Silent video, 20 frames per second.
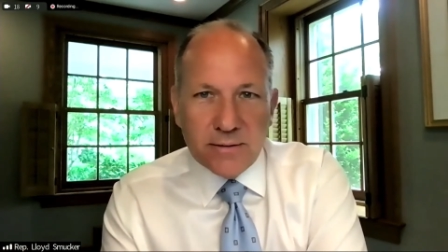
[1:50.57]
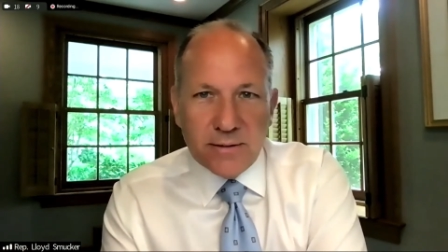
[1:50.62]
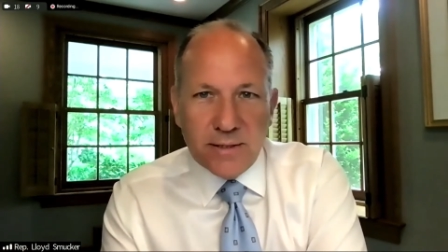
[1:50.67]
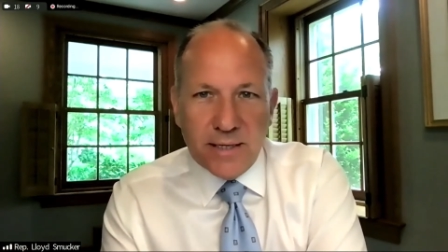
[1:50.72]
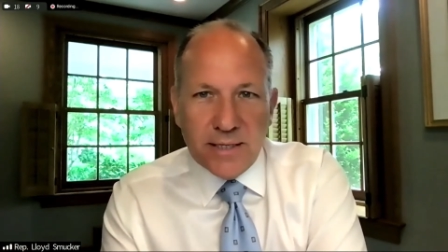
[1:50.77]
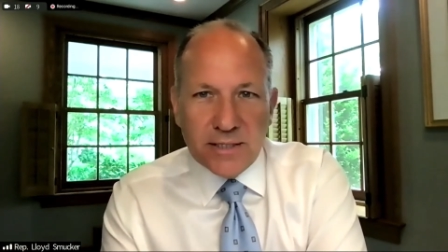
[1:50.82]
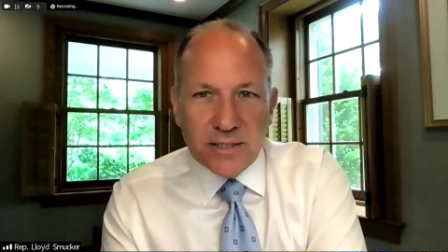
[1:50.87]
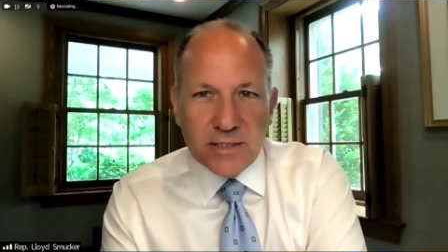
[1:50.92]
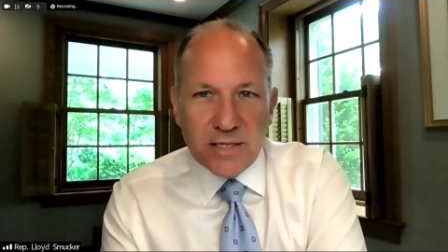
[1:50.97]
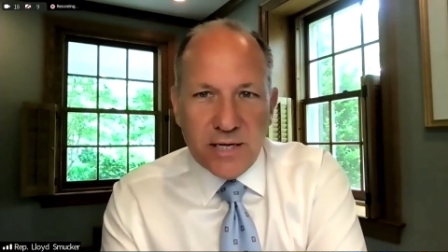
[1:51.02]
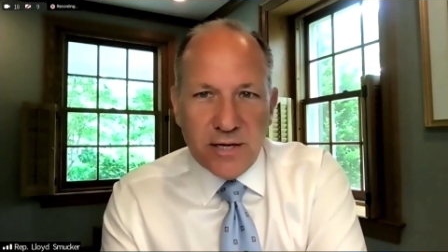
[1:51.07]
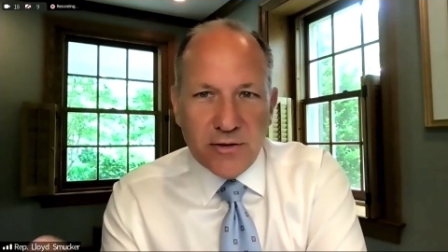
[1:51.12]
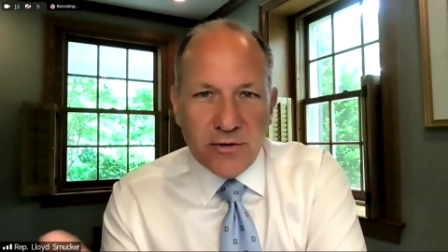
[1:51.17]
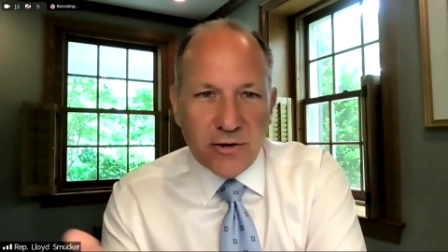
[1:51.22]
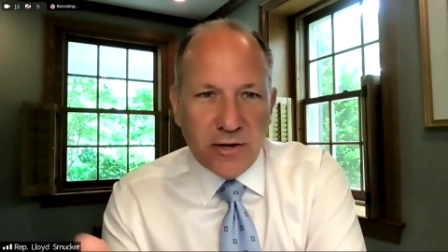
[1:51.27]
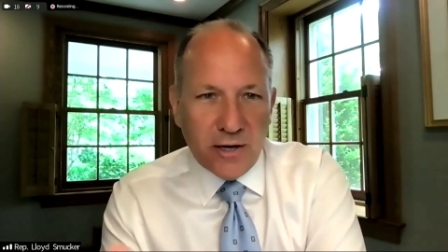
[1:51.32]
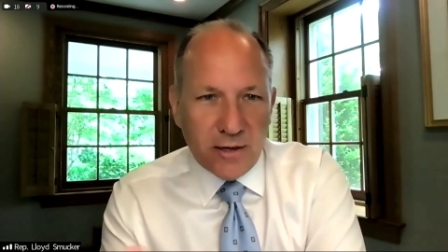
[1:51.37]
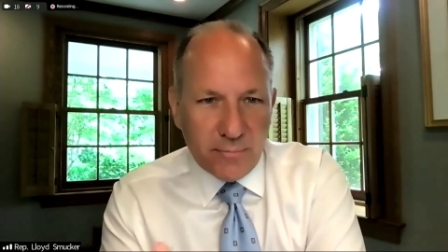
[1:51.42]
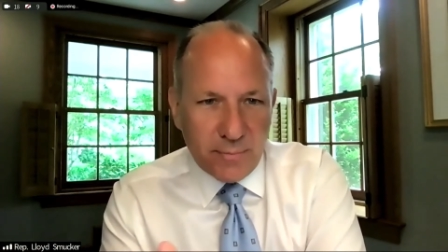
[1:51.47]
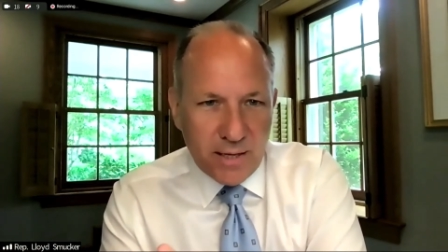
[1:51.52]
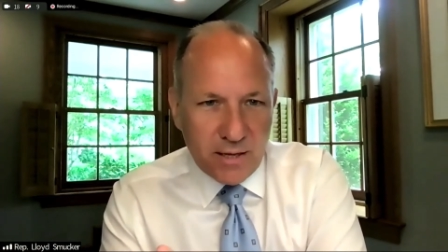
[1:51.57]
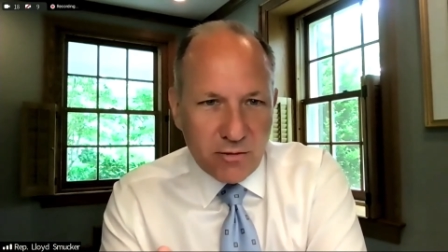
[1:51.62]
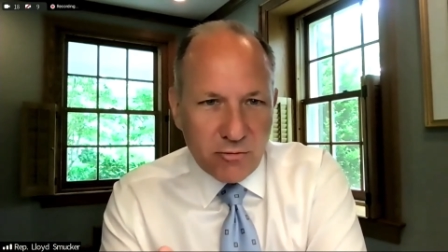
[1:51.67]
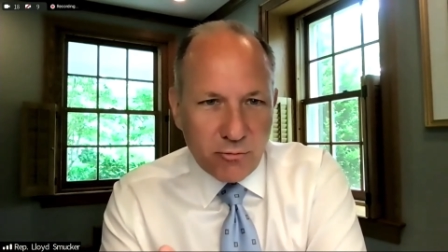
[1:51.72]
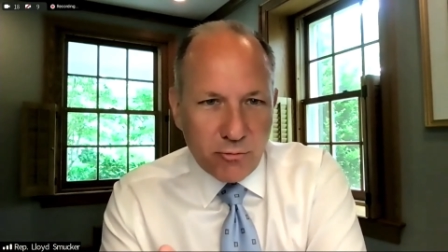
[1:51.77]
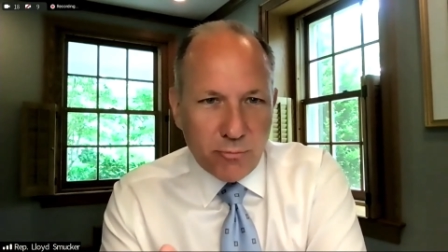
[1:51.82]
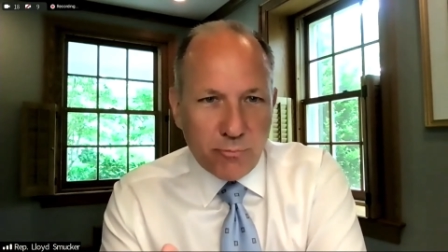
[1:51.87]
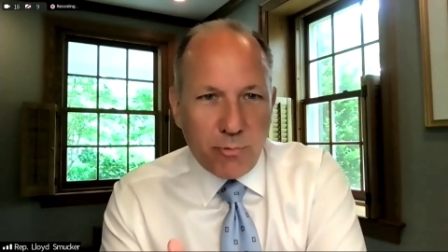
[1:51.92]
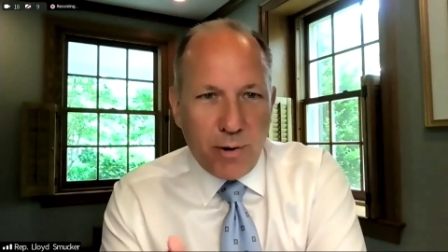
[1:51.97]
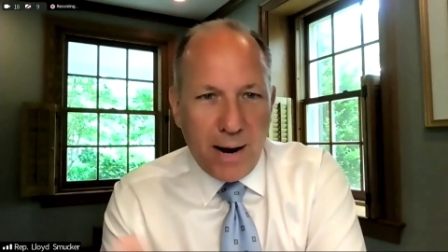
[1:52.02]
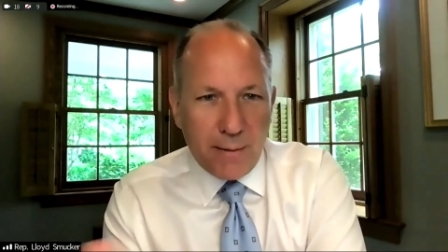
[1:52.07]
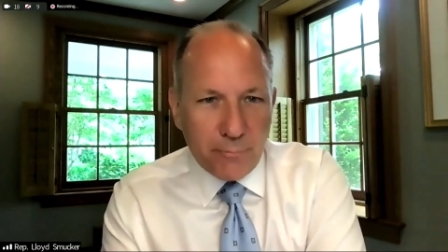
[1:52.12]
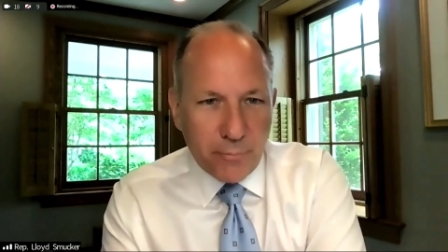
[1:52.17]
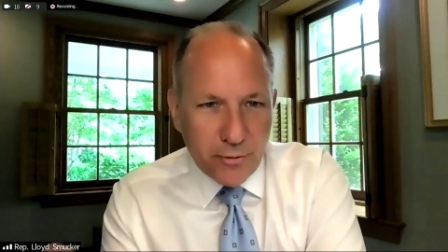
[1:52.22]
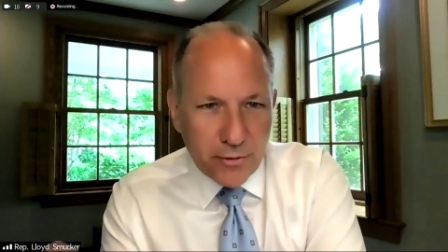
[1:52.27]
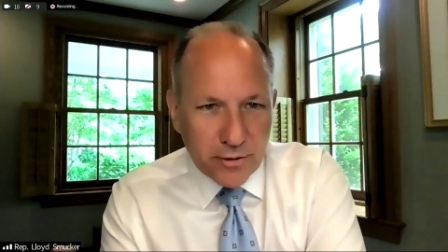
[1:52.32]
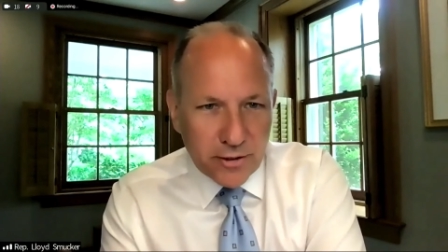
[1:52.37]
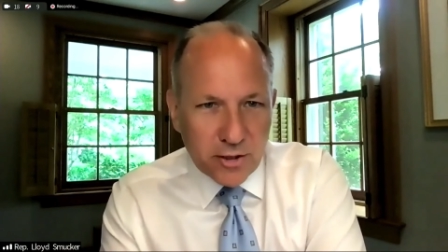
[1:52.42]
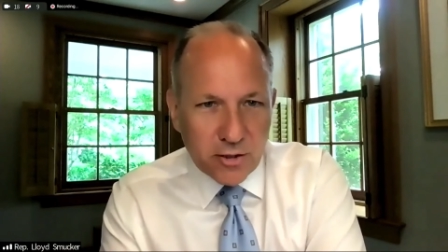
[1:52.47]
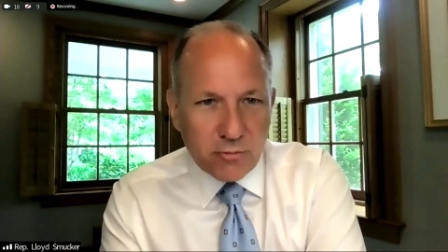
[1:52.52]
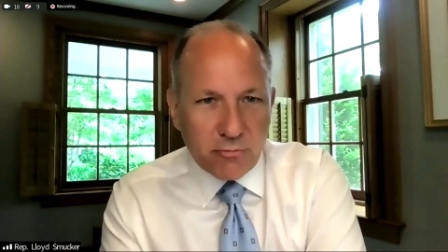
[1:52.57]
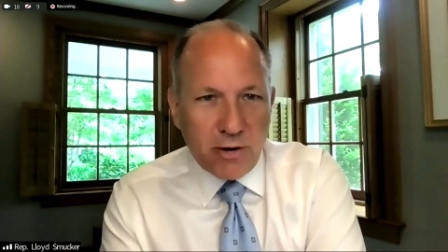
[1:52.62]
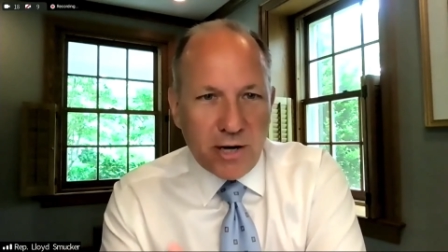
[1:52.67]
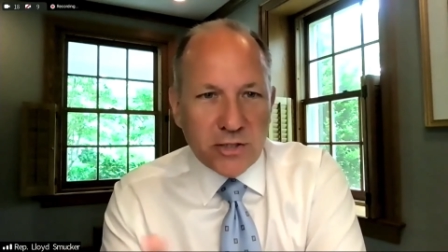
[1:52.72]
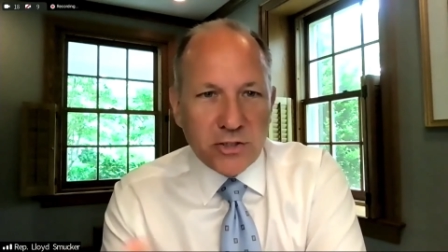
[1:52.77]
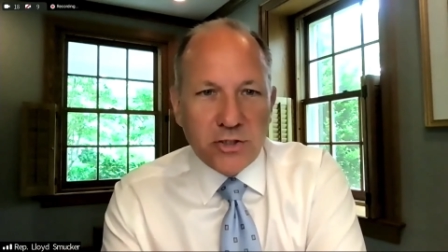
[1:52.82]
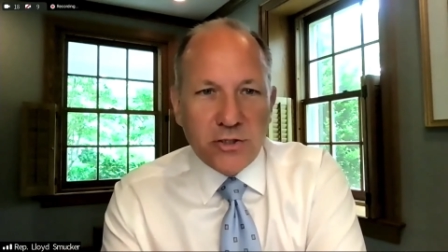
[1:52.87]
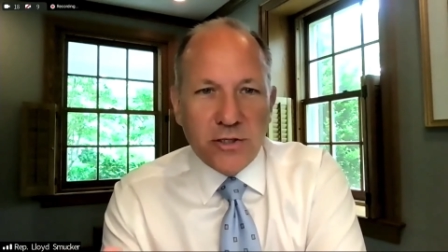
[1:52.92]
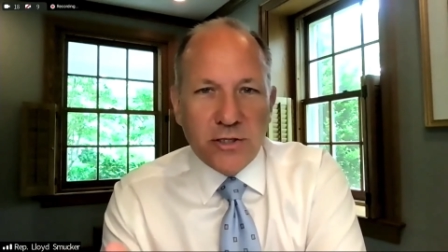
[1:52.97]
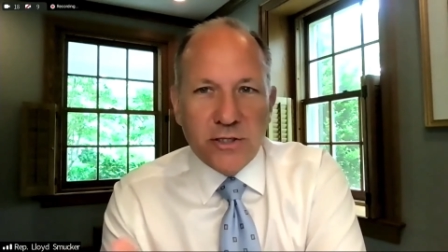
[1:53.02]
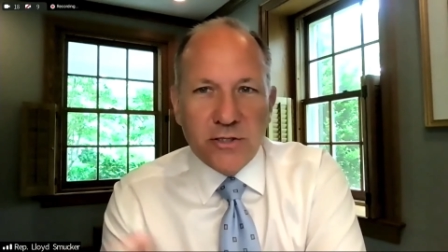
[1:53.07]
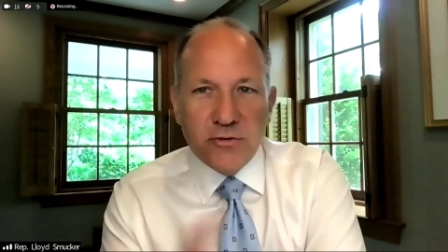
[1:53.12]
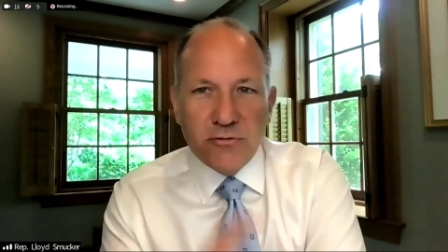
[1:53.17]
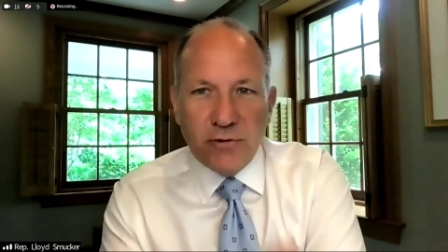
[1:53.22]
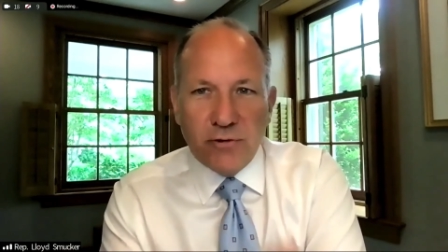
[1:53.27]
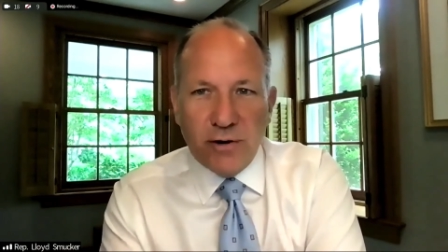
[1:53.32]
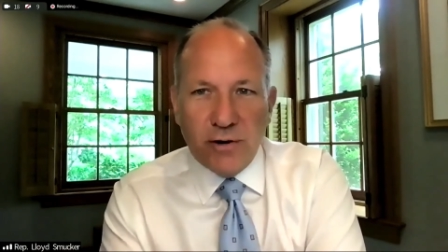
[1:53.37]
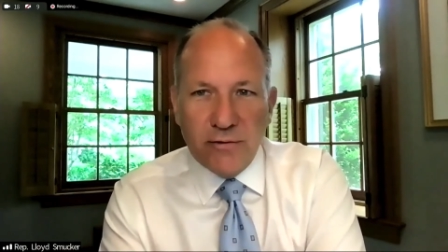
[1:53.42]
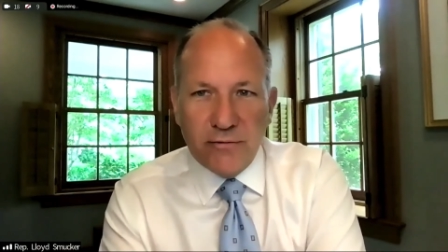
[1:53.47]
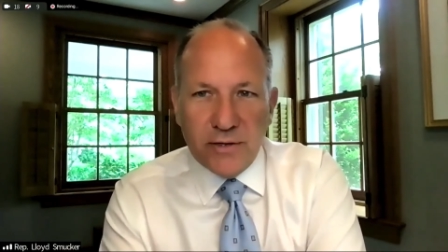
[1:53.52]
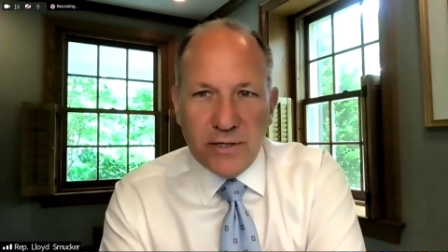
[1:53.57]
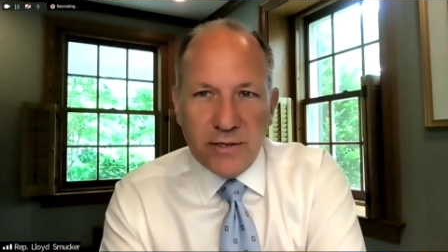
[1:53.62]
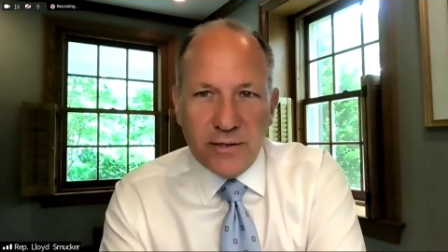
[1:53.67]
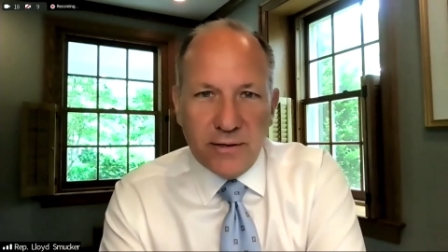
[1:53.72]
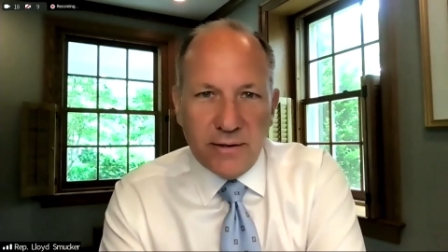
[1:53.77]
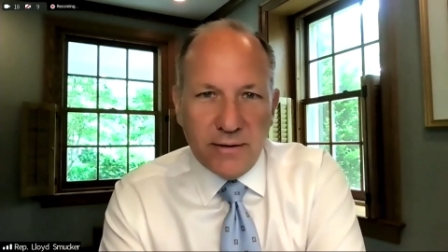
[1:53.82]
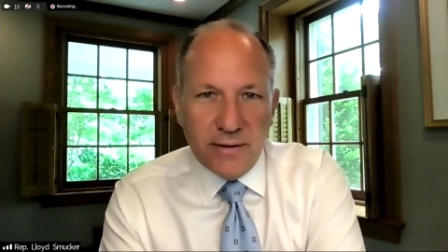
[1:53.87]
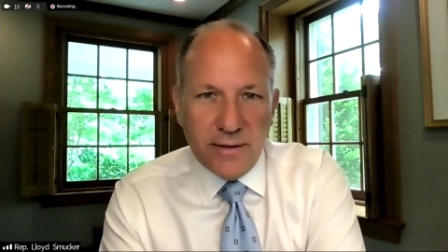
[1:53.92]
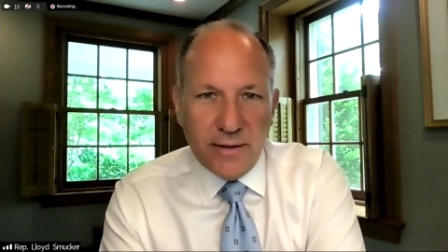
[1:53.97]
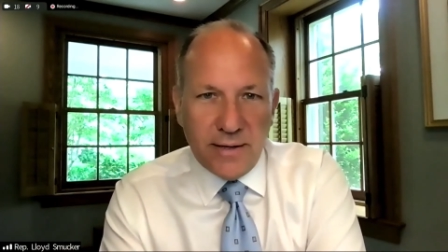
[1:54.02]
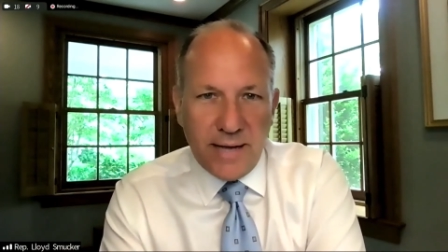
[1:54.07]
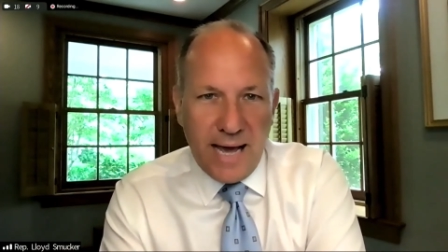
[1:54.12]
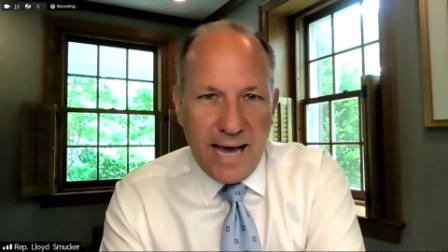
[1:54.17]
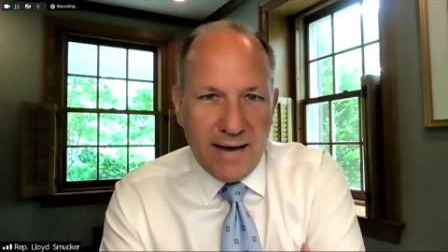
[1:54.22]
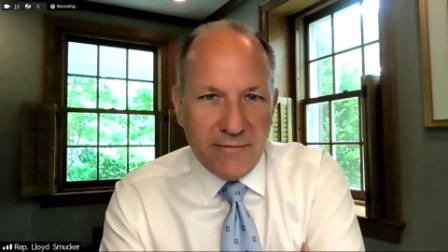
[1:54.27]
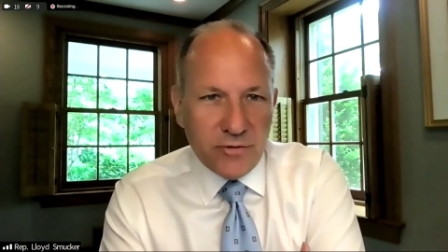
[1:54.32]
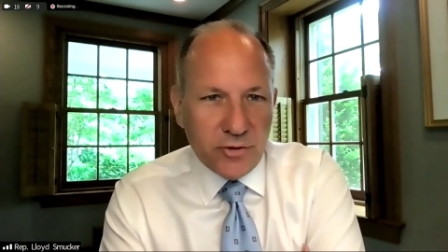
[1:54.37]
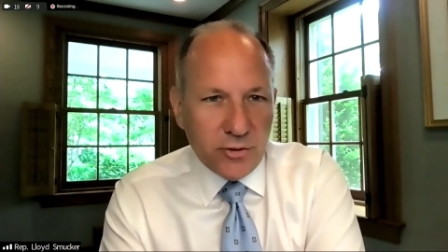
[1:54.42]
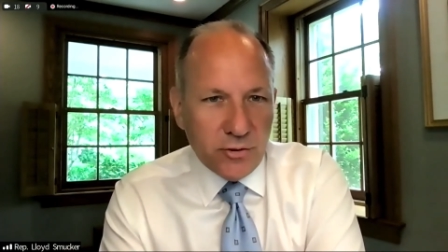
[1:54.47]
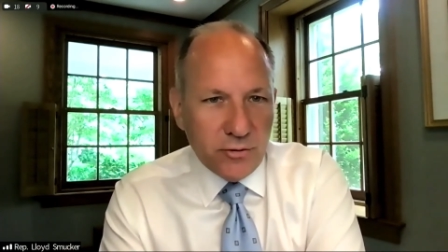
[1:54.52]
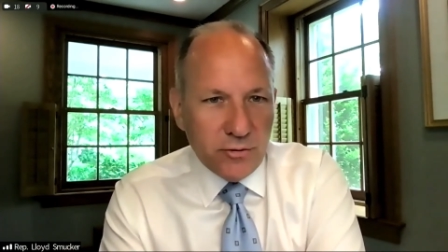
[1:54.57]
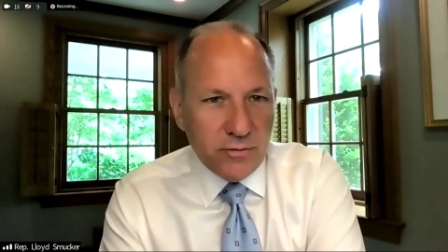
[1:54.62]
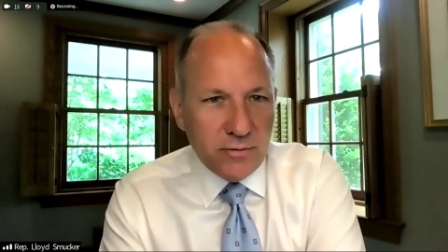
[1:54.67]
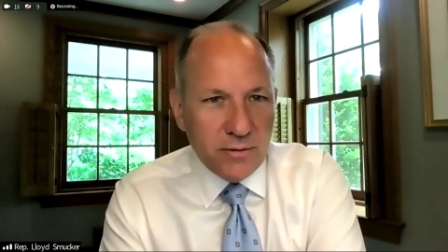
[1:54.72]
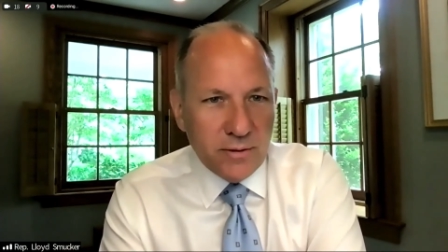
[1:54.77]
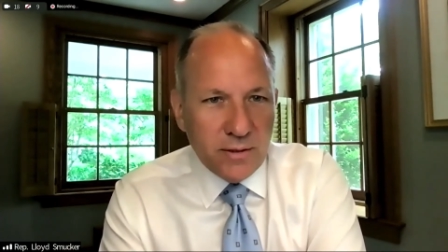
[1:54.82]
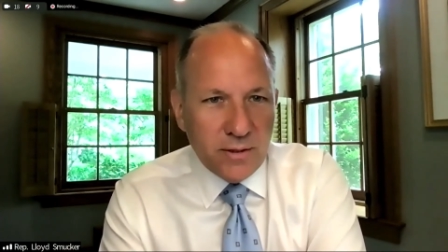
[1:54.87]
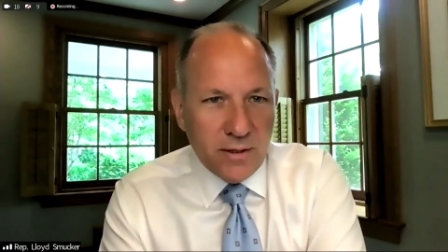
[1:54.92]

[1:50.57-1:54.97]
It's either going to be through proper congressionally driven avenue,